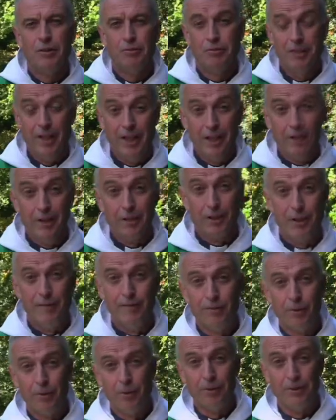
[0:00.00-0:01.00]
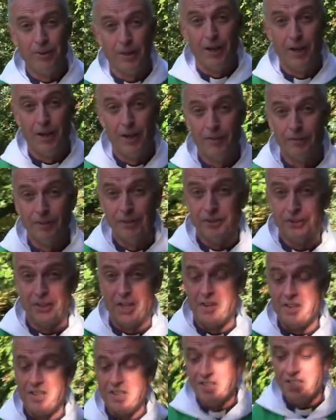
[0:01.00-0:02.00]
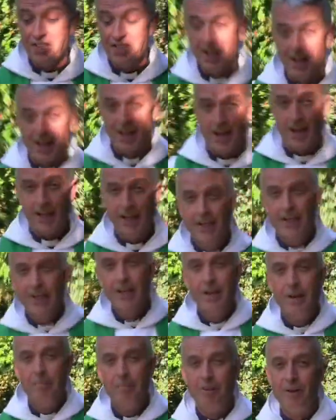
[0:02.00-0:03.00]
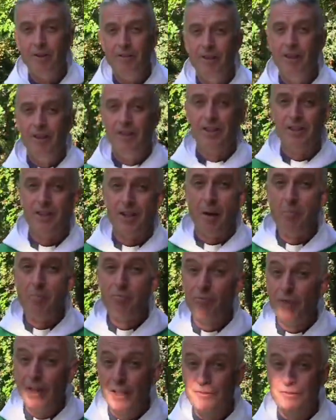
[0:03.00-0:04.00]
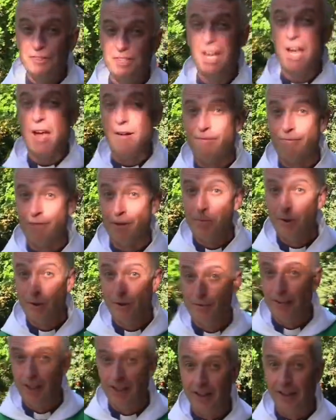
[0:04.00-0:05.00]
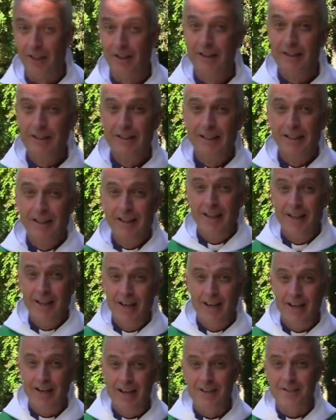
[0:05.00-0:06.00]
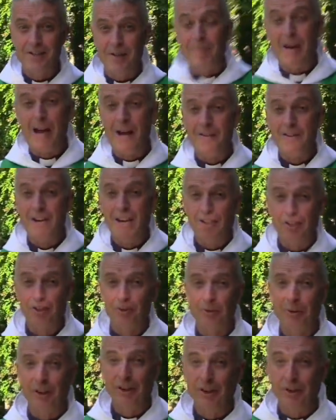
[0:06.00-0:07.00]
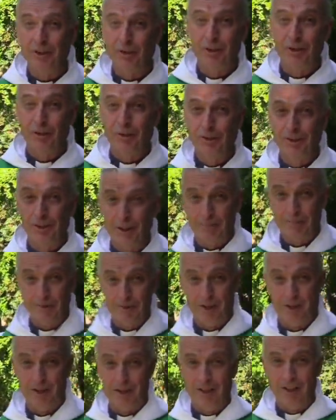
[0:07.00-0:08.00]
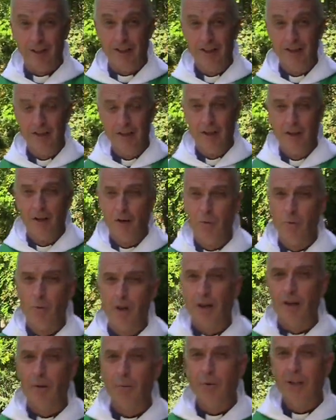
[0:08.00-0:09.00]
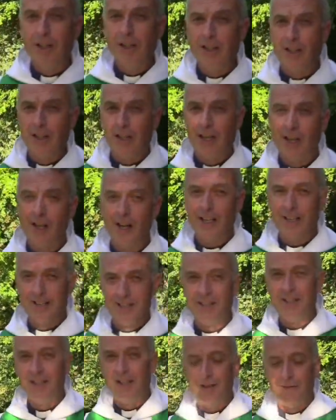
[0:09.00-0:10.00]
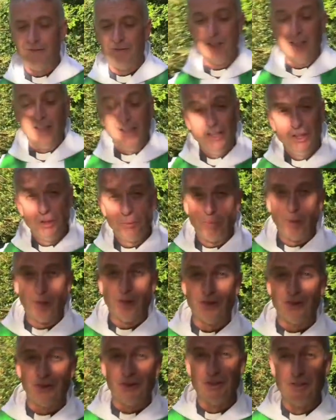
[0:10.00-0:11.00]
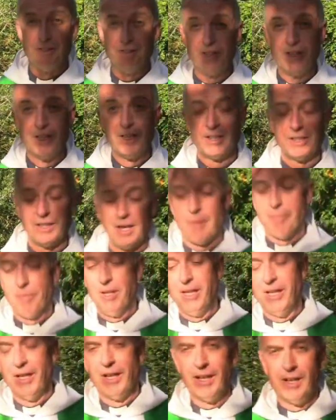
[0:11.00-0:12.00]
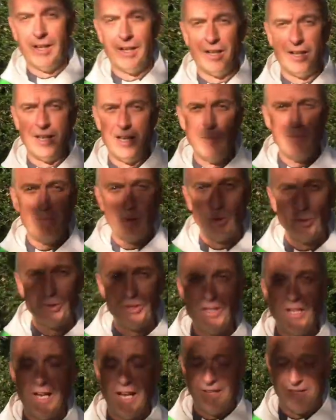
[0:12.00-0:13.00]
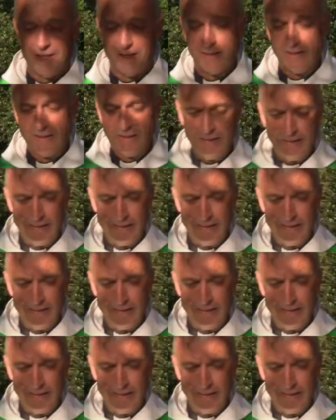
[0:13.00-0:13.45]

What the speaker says: Really looking forward to Harvest Sunday today, but this brief chat from your vicar is about next week, Stewardship Sunday, where we'd like to give to each person coming an important letter